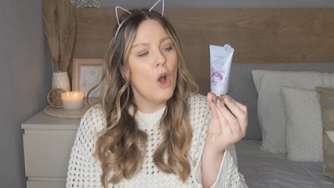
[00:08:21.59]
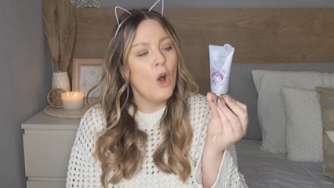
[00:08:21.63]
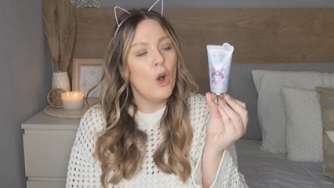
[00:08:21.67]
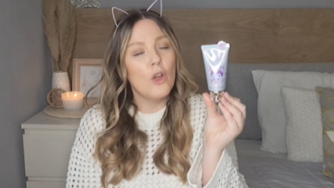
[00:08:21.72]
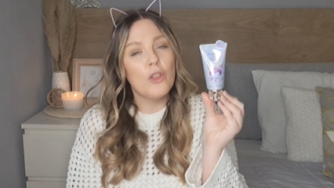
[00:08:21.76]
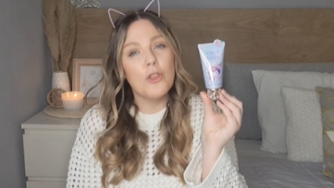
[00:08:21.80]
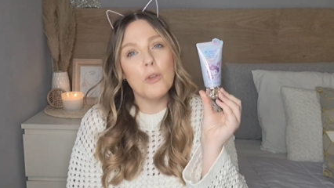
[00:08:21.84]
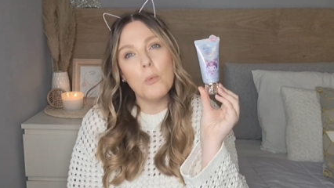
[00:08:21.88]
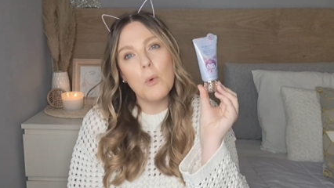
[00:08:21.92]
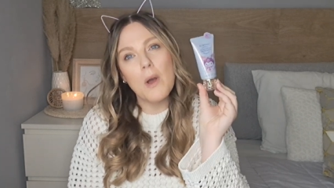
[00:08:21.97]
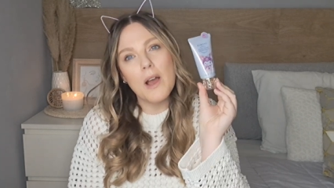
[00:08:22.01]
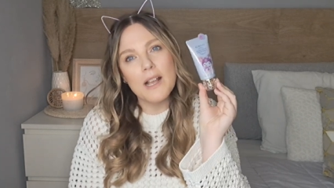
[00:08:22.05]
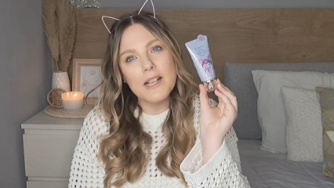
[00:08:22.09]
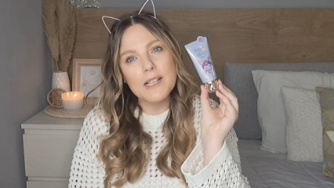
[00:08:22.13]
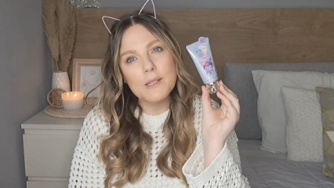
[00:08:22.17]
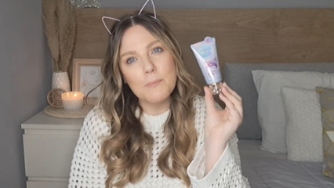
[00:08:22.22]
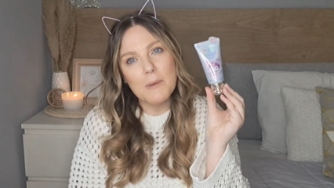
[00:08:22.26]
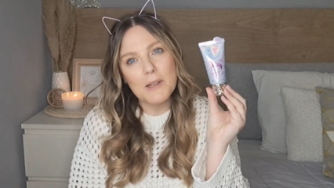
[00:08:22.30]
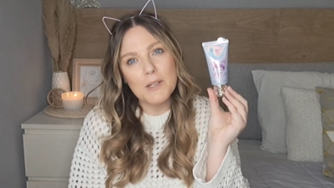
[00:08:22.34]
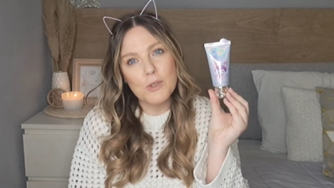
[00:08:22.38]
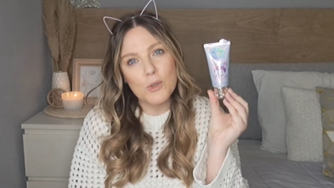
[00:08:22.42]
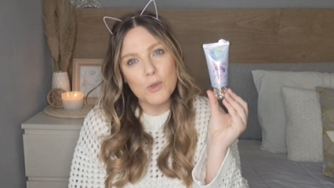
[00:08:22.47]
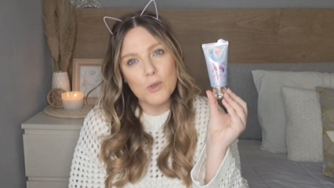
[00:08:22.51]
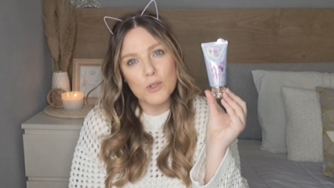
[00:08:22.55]
Otherwise,
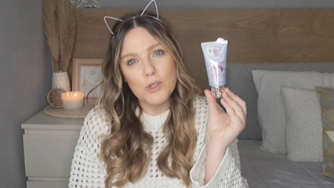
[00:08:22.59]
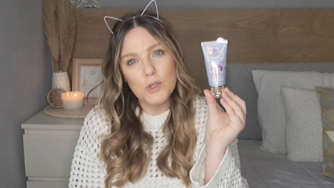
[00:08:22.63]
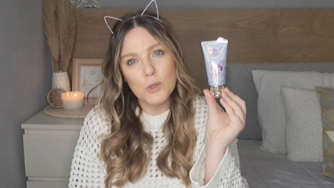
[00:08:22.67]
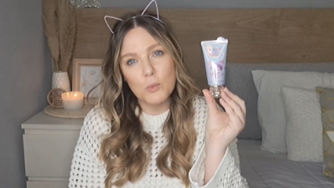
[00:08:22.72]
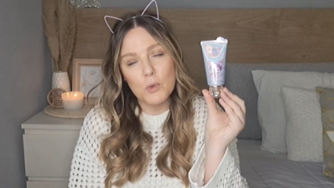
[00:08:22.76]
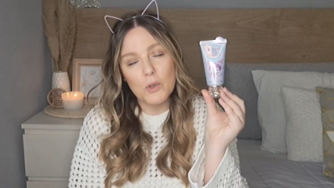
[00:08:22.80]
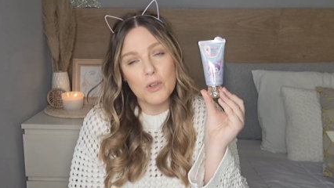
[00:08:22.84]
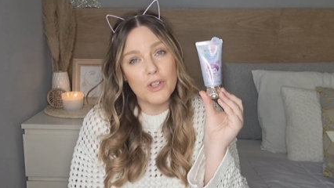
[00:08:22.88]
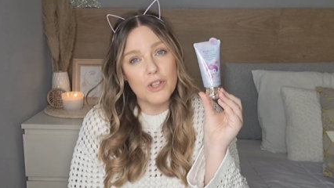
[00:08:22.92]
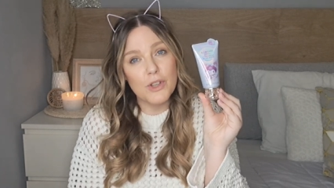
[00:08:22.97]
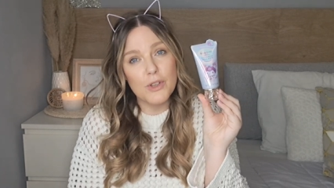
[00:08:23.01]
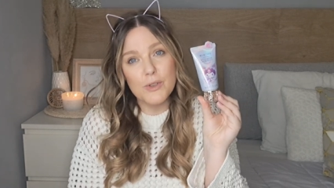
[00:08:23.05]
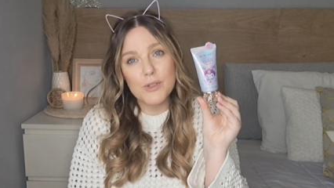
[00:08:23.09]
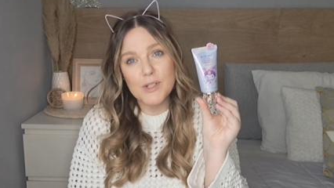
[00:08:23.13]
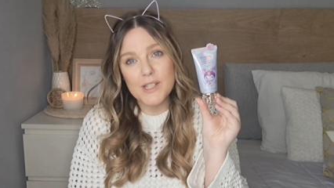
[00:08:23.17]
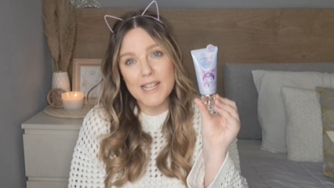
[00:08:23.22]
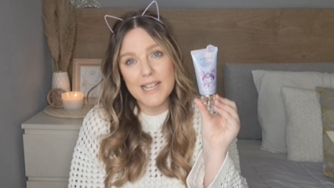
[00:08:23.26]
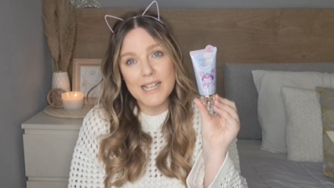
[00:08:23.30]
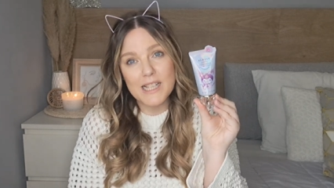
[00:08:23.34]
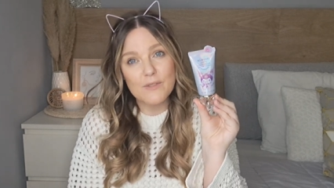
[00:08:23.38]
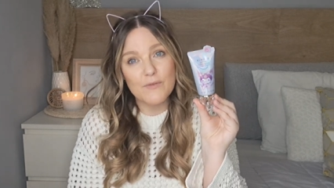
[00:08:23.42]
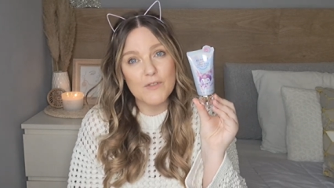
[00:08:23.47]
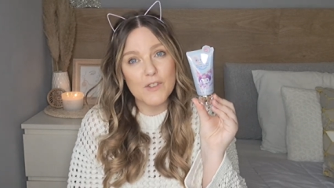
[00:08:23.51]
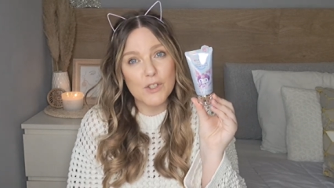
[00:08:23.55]
my daughter will use
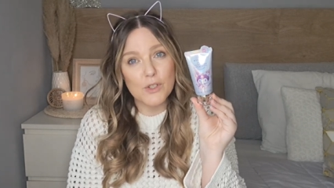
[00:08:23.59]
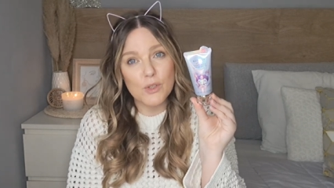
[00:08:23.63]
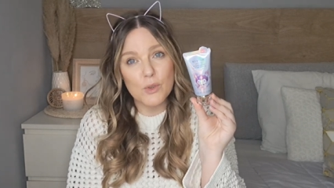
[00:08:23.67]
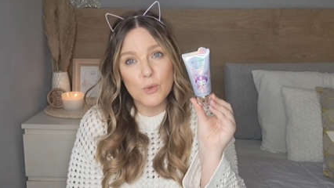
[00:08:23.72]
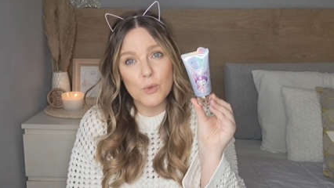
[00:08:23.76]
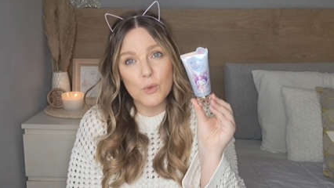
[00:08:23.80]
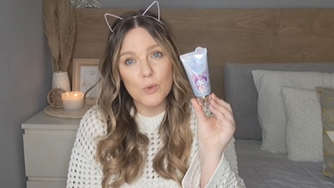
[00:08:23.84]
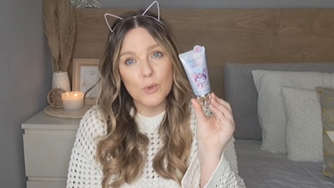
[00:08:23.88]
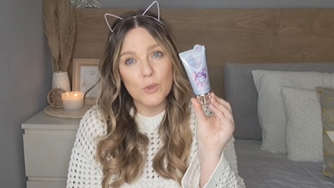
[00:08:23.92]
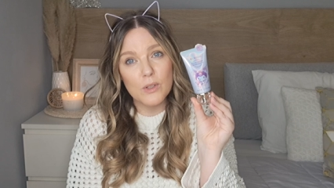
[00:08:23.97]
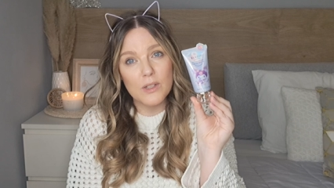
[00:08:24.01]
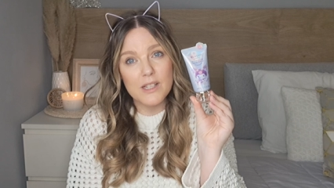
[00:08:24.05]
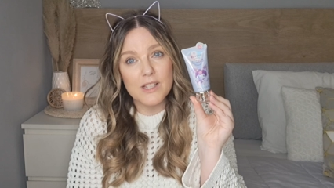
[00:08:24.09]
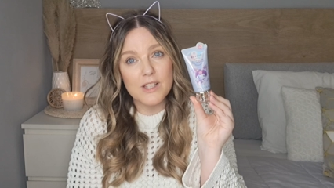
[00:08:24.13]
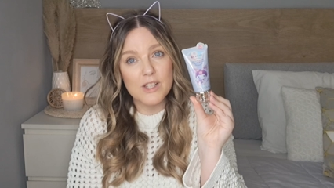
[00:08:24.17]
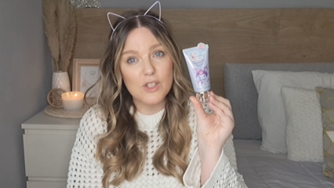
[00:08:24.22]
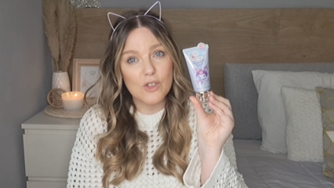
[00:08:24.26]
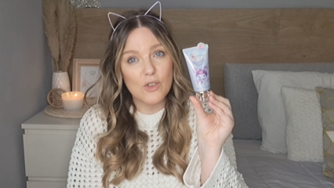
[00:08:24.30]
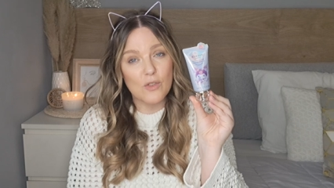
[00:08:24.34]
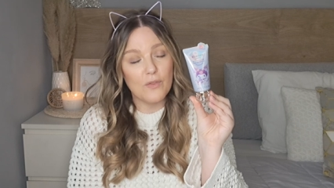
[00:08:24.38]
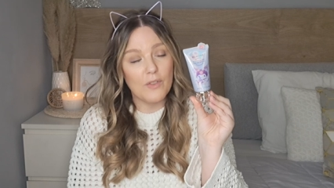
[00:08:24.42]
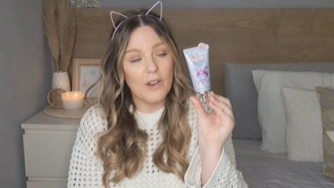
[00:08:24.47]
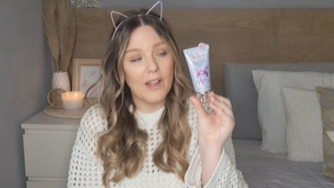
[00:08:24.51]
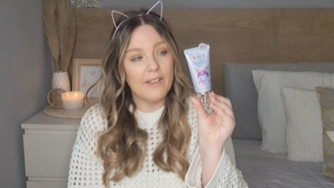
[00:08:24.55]
this for school and
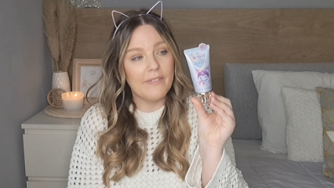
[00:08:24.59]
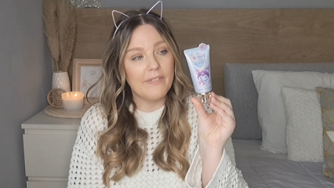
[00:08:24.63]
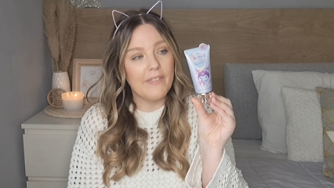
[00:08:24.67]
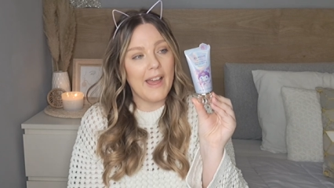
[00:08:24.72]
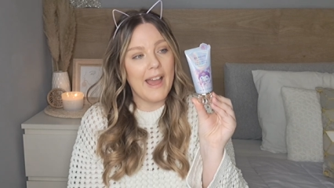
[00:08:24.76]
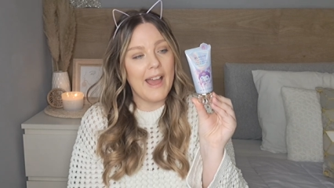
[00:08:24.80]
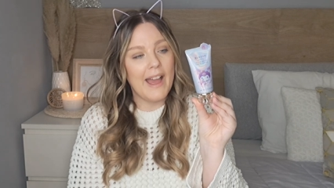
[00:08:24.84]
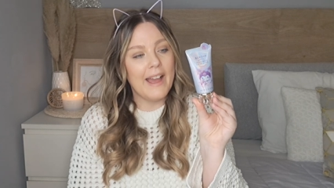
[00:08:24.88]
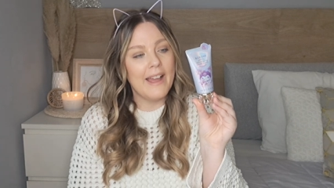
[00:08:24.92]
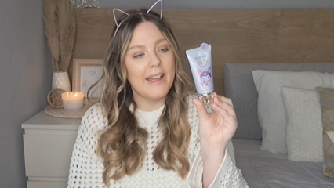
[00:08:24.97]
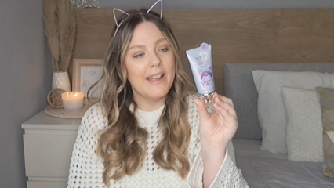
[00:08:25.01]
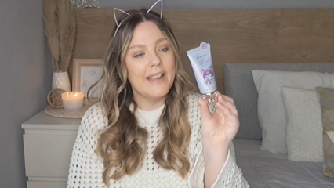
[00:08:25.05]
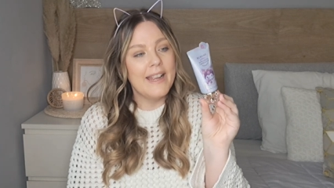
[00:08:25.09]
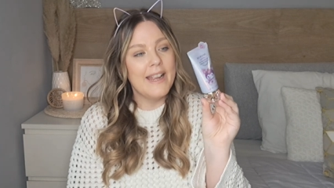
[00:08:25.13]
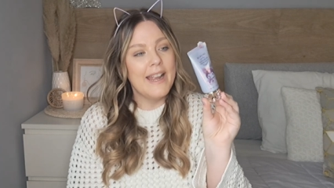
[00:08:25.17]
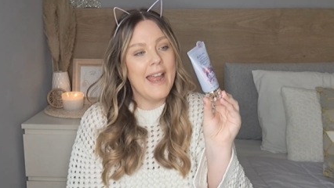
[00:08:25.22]
stuff like that.